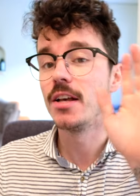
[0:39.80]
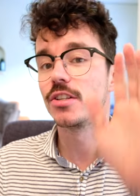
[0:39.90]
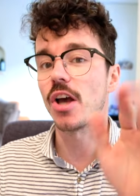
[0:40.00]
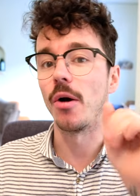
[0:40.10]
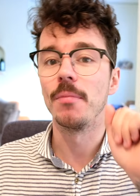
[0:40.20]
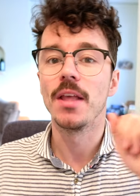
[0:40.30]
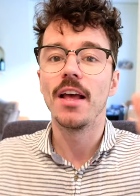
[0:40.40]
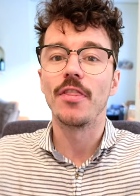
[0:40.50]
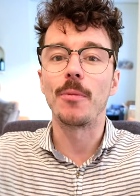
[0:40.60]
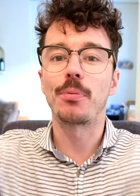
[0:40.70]
So
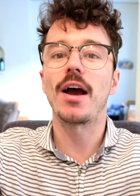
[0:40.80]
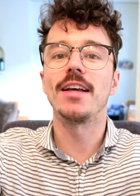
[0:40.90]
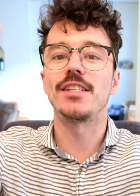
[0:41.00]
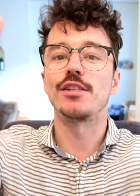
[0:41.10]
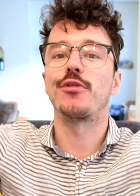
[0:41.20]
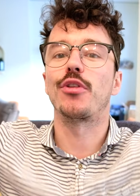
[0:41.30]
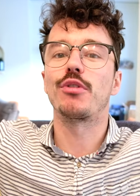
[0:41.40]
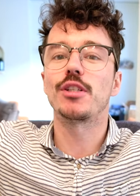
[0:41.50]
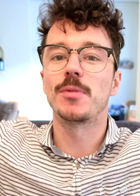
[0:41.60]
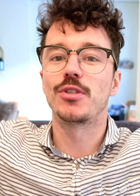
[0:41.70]
the prizes for the
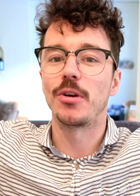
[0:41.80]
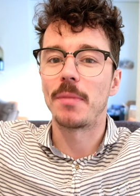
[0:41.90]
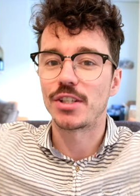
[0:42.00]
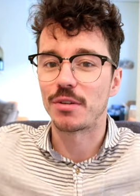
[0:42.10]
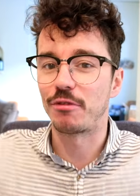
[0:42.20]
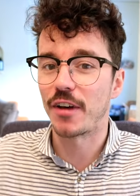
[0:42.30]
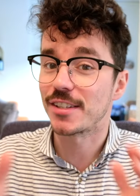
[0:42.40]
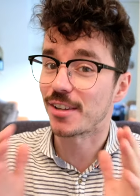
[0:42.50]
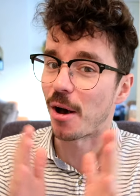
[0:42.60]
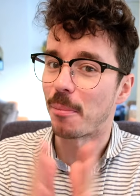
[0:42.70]
Christmas Toymation
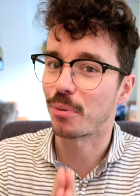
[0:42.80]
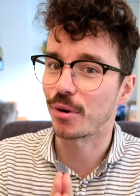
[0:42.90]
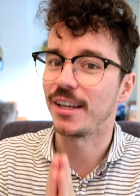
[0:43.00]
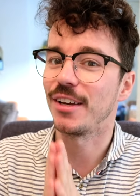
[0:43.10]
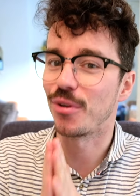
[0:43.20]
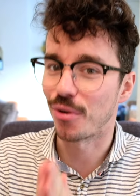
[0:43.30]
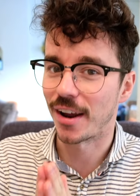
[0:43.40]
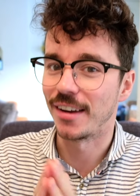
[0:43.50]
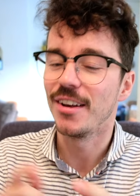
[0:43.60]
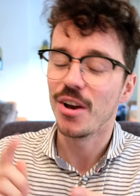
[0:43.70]
Fest are pretty great.
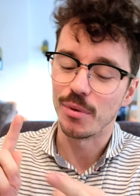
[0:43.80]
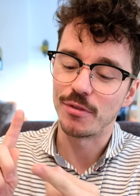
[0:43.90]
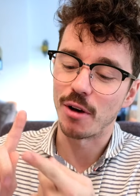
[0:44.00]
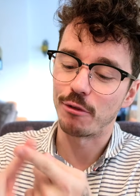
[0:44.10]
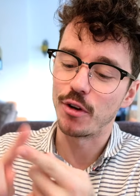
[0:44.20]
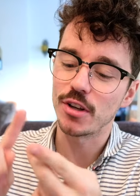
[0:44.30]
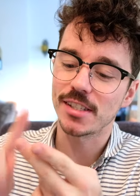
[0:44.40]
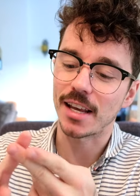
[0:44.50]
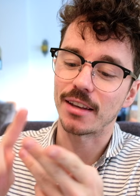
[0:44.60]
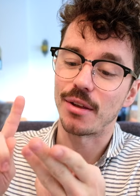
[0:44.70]
We've got first,
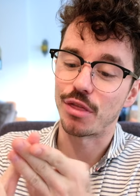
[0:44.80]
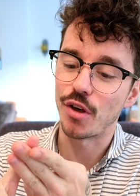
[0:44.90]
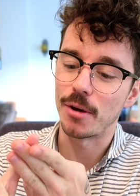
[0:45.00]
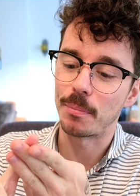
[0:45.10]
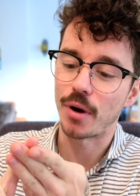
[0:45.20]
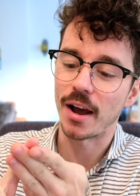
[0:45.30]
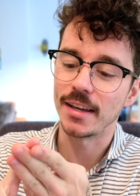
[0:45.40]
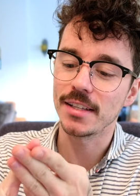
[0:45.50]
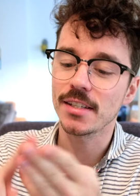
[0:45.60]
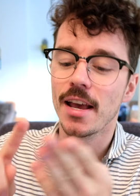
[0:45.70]
second, and third
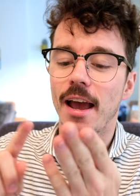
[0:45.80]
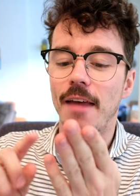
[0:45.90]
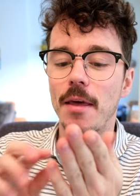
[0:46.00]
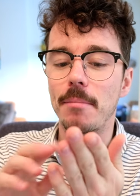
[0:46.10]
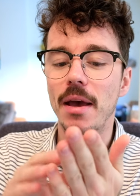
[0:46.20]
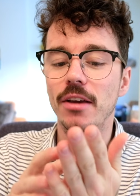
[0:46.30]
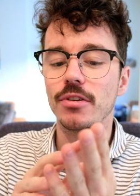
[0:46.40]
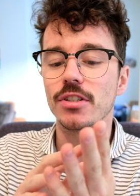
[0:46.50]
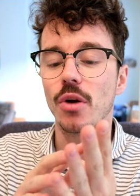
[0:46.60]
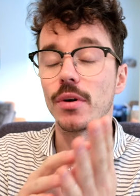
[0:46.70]
prize, and then Mega
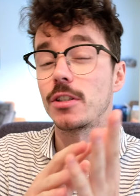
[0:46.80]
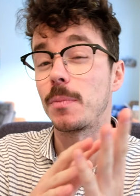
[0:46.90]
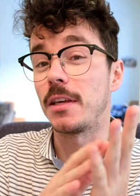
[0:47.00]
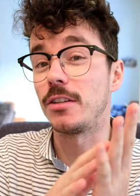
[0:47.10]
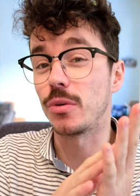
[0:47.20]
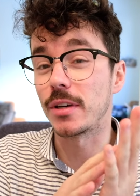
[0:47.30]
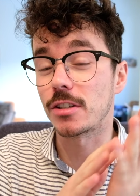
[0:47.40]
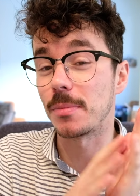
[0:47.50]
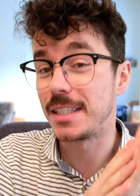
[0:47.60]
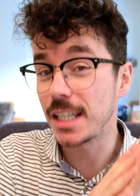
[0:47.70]
is going to be doing
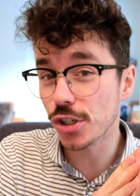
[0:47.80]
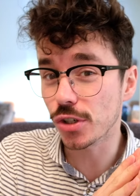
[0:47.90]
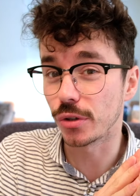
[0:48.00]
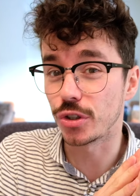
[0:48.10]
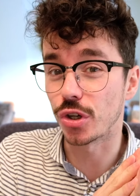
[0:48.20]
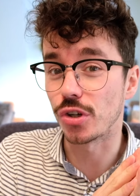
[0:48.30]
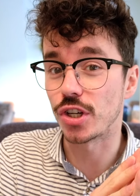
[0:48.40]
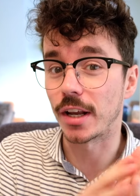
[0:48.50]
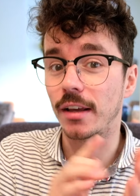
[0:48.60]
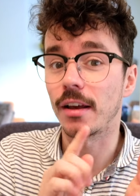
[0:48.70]
some additional
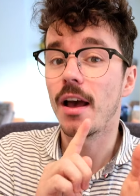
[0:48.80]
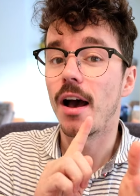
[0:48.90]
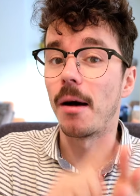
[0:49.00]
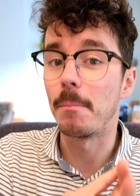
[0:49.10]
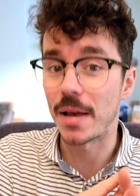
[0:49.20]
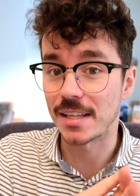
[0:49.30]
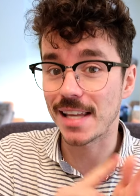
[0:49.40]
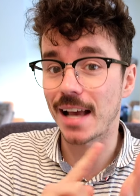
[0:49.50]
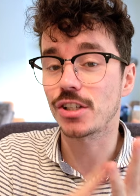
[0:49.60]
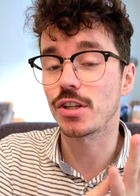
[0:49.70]
judging on best
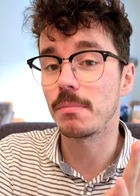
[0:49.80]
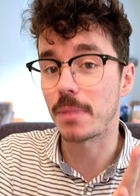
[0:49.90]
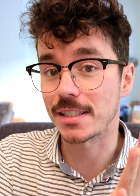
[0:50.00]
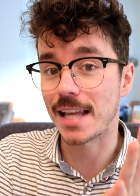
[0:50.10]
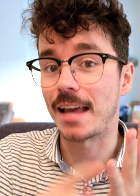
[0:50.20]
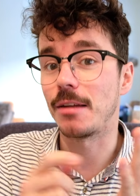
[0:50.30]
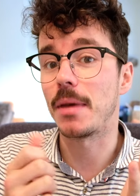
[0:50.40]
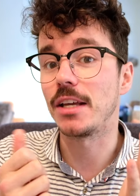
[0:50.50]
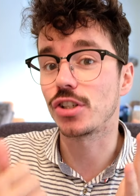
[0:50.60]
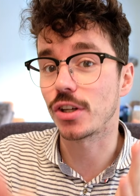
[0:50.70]
action, best
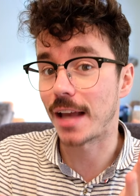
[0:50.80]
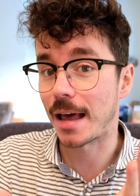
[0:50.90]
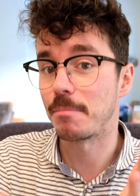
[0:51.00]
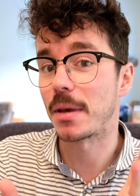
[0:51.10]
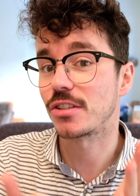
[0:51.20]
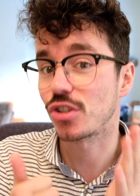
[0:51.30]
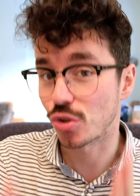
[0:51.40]
animation, and best